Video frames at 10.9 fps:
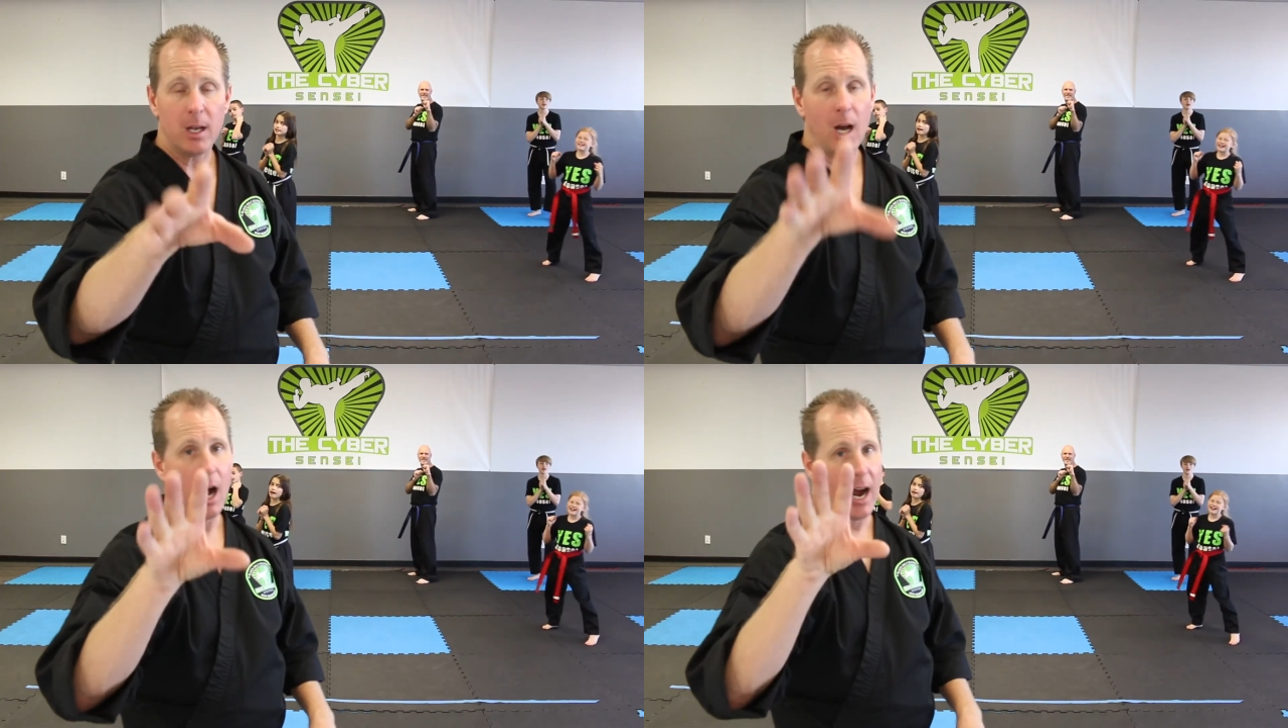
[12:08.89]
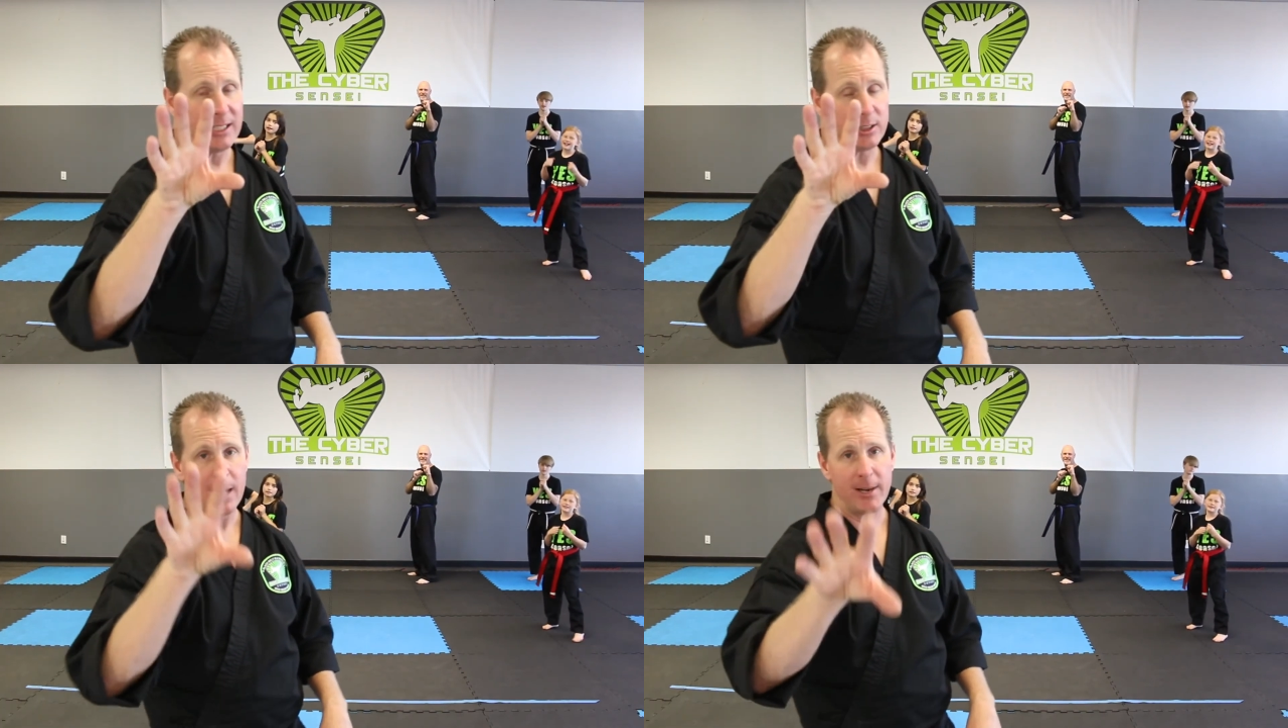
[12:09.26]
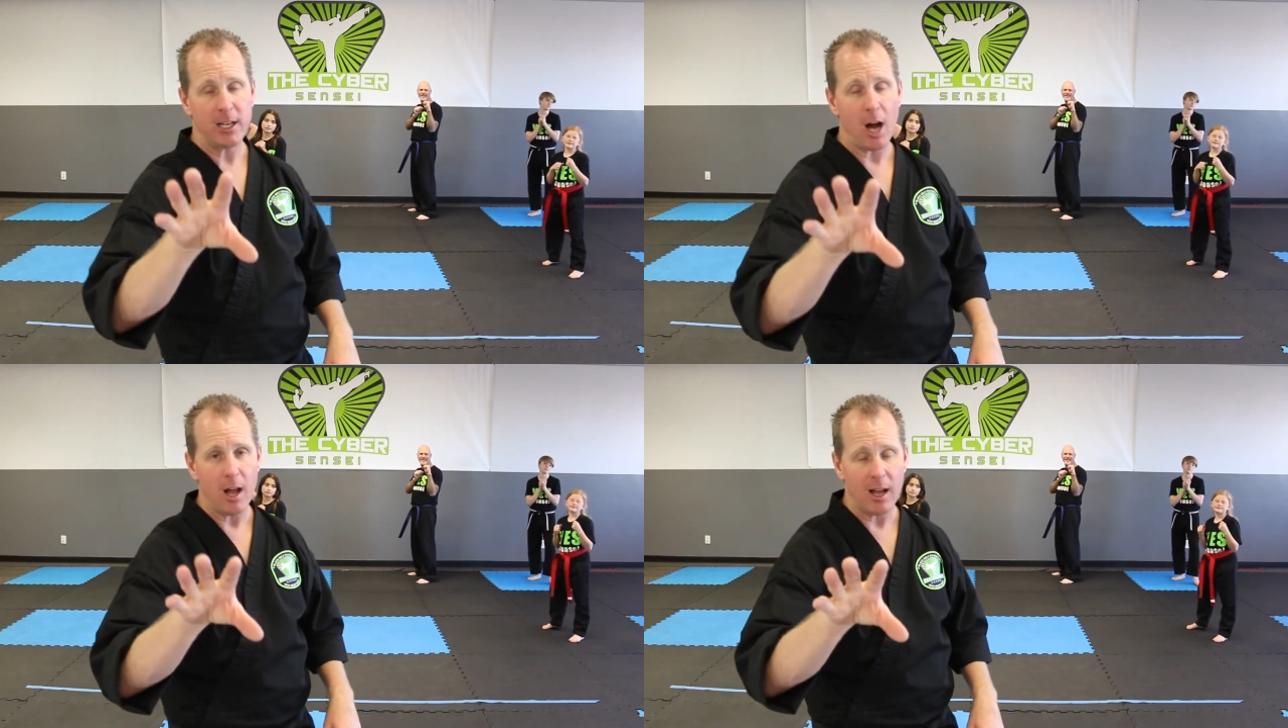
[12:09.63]
All right, so I'm going to
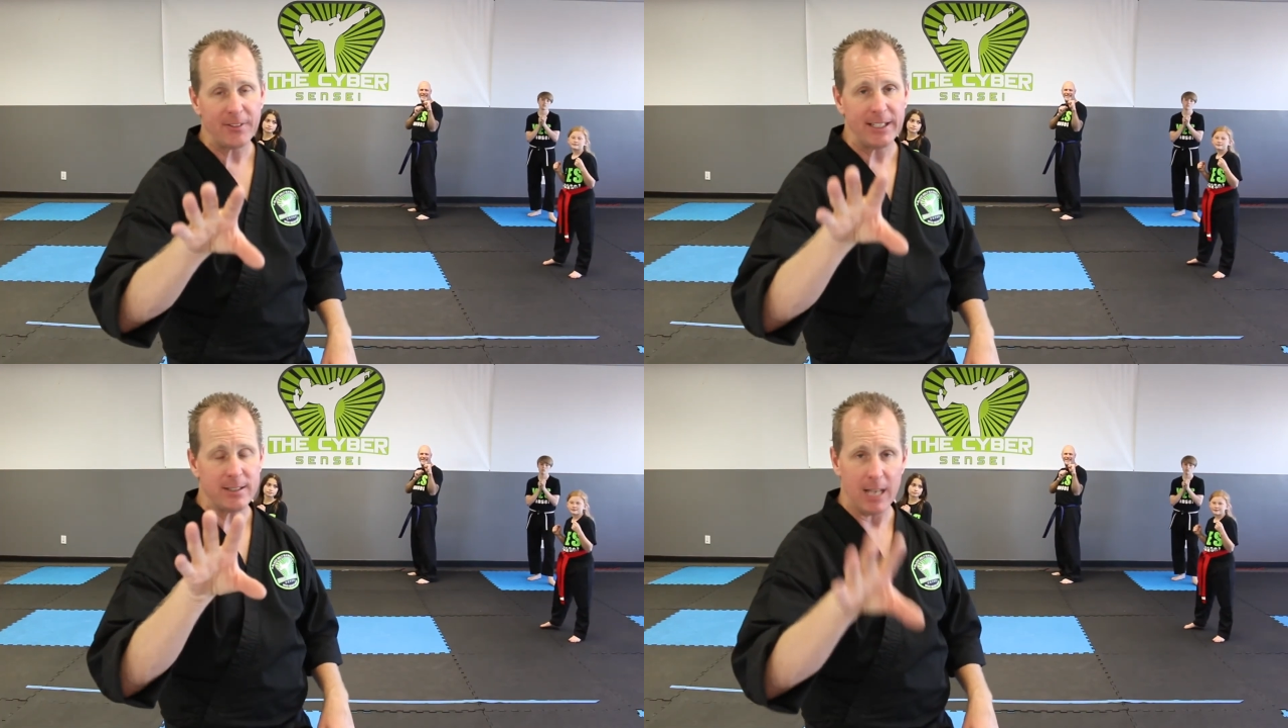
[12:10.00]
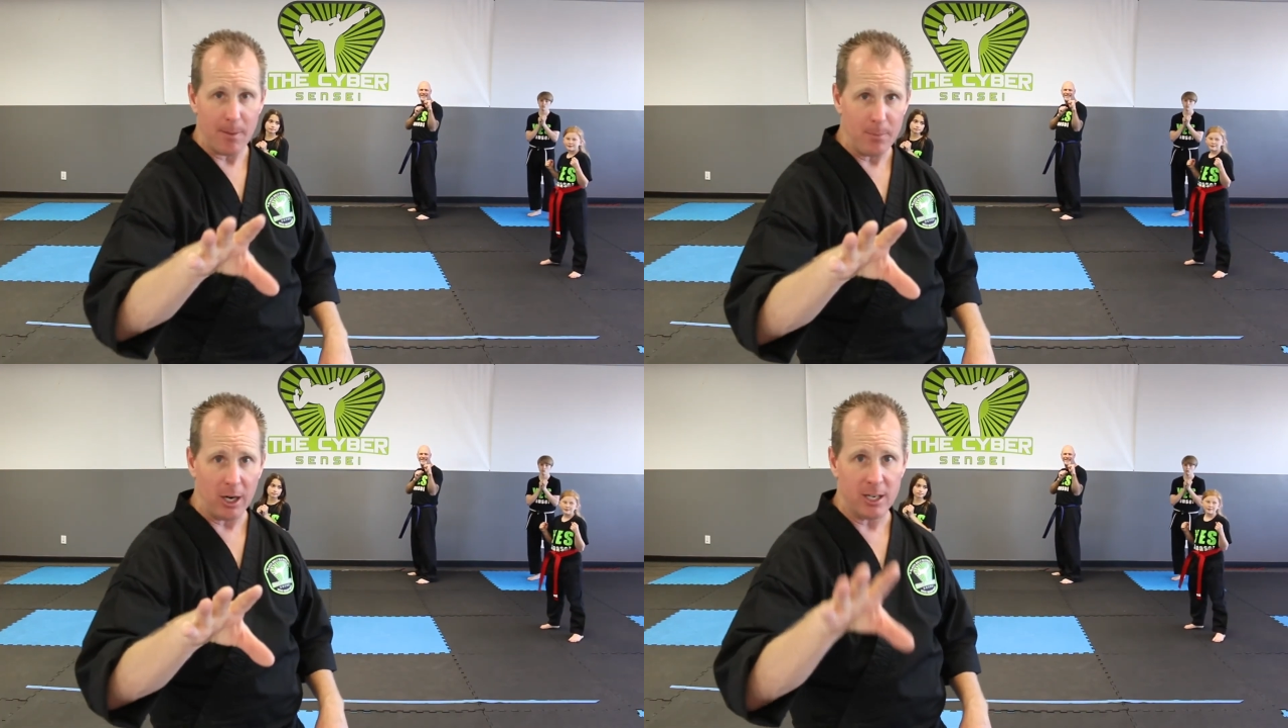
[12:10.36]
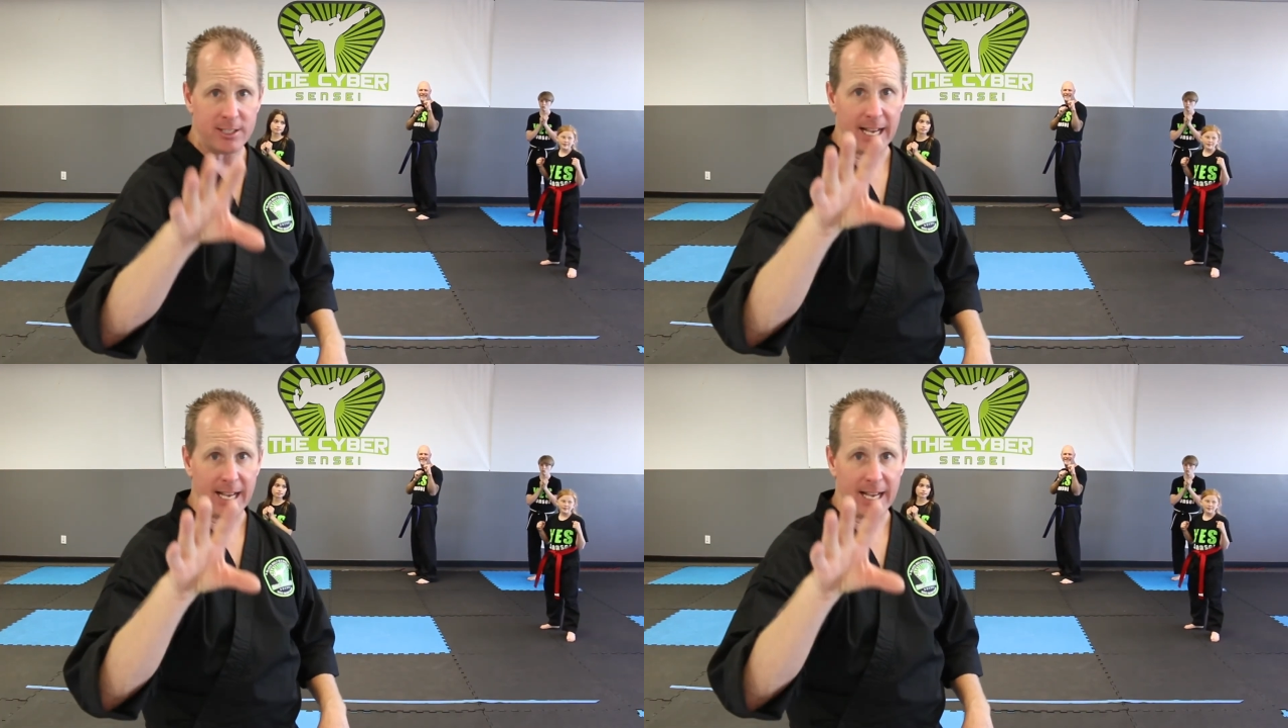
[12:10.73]
call out these numbers,